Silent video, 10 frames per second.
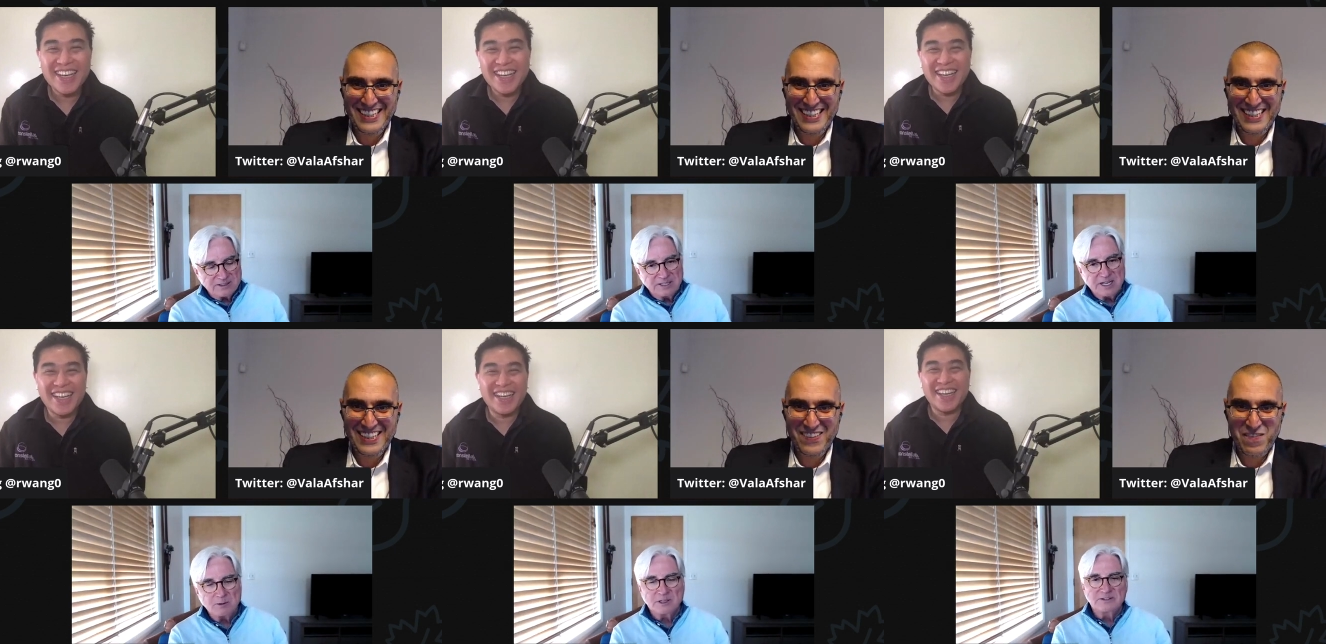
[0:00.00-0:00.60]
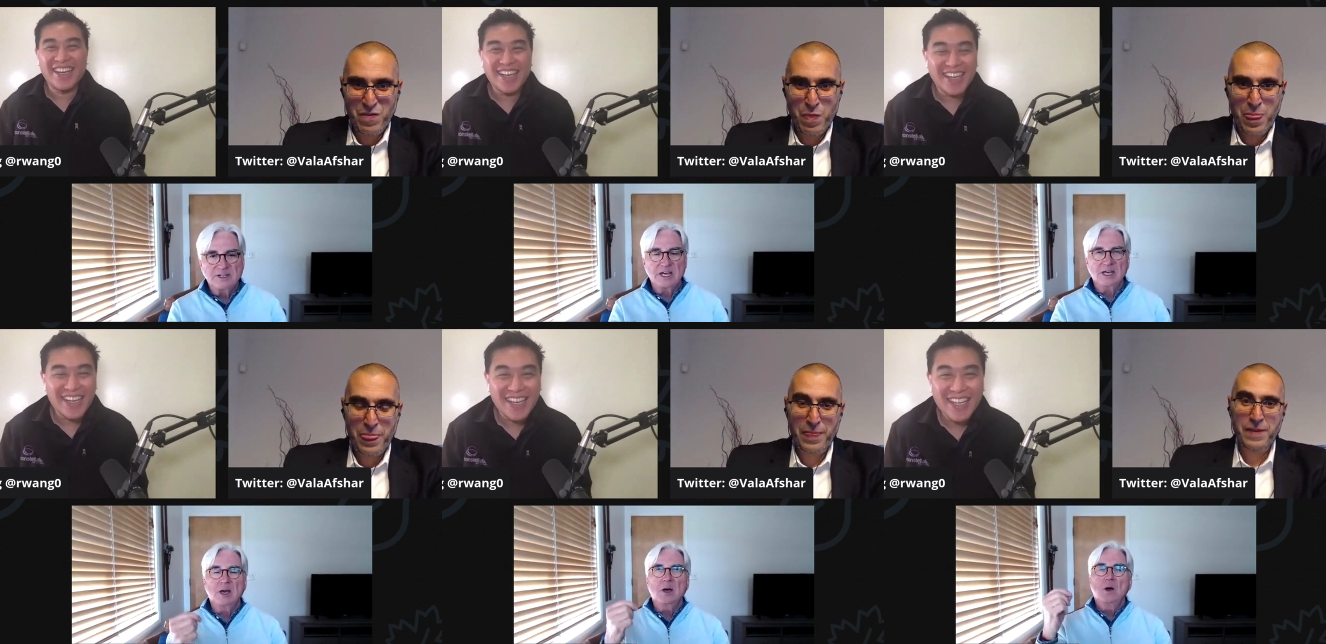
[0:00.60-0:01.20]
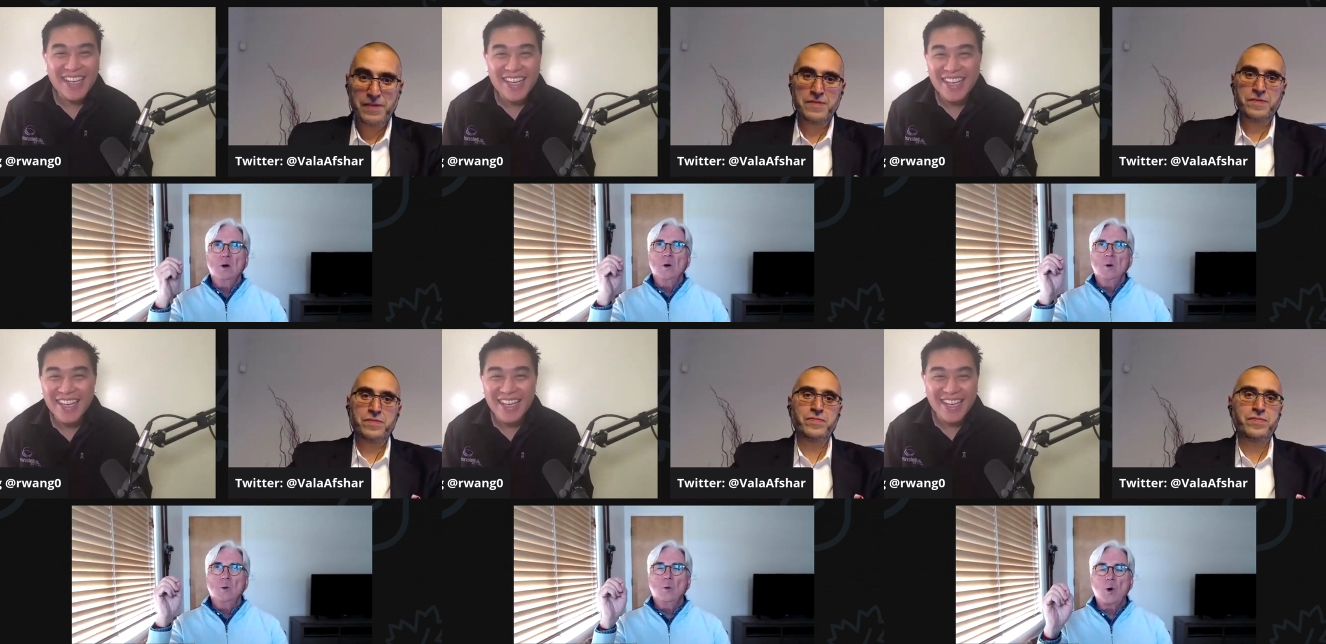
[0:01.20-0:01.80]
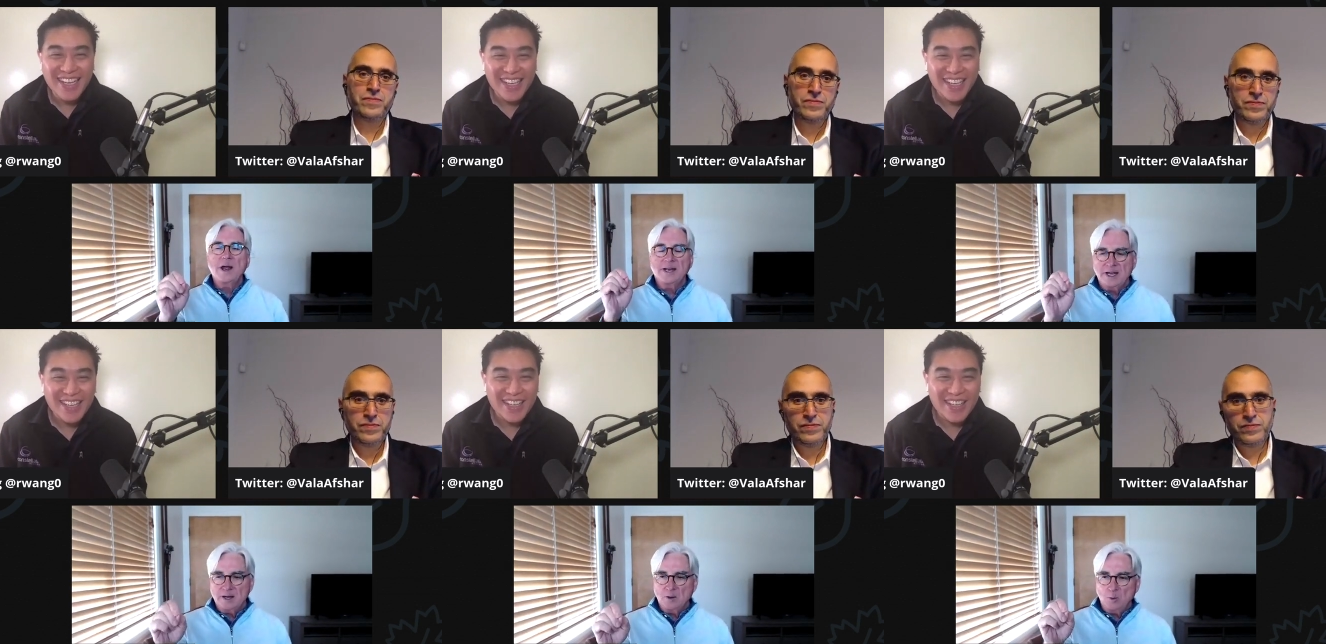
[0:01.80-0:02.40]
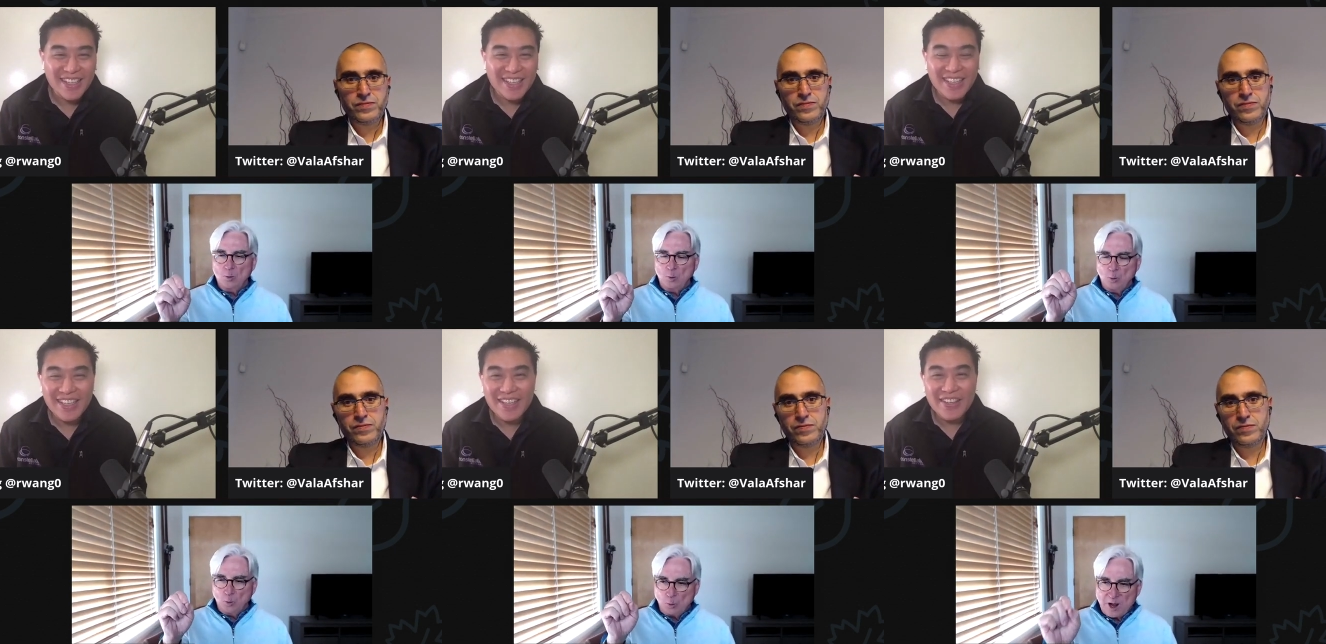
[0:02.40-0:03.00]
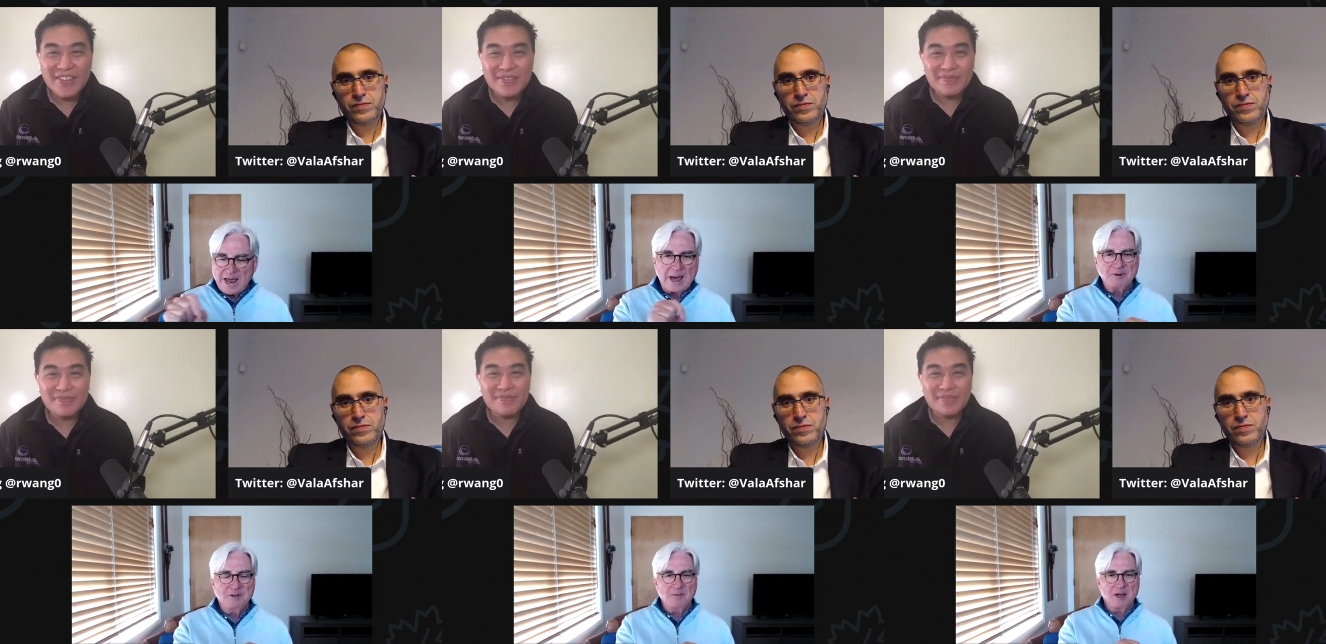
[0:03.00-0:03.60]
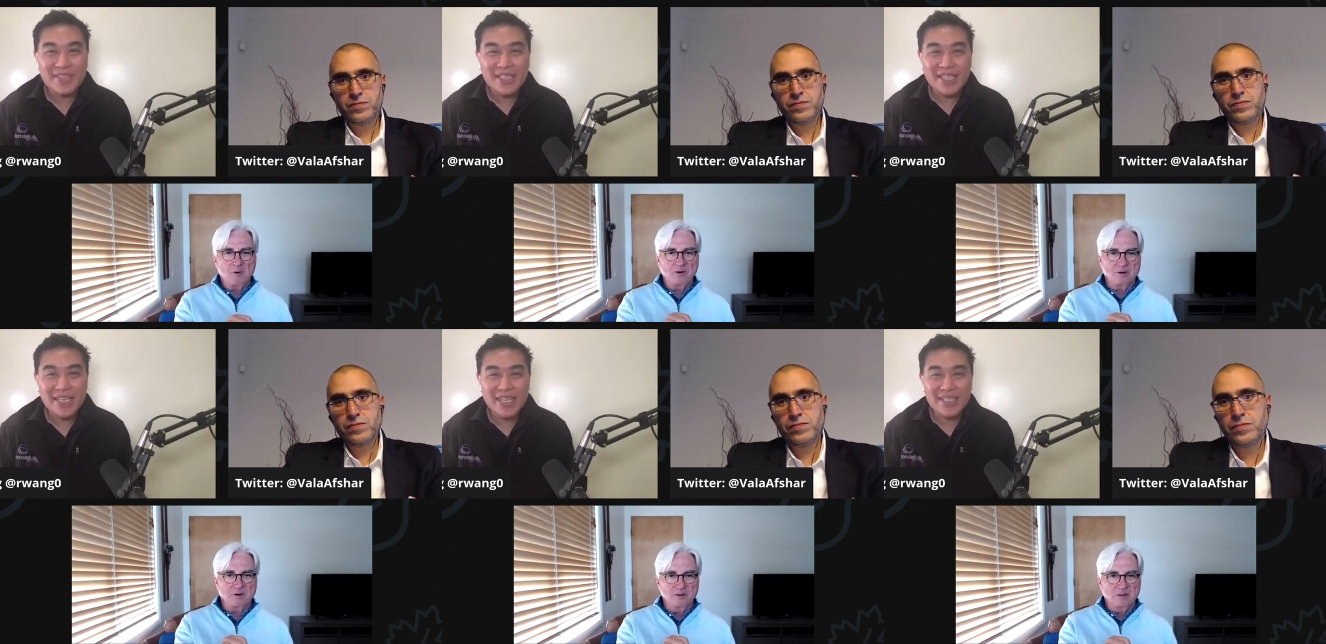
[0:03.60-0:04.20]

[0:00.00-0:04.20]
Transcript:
Speaker 1: continually saying, what what happened to my order?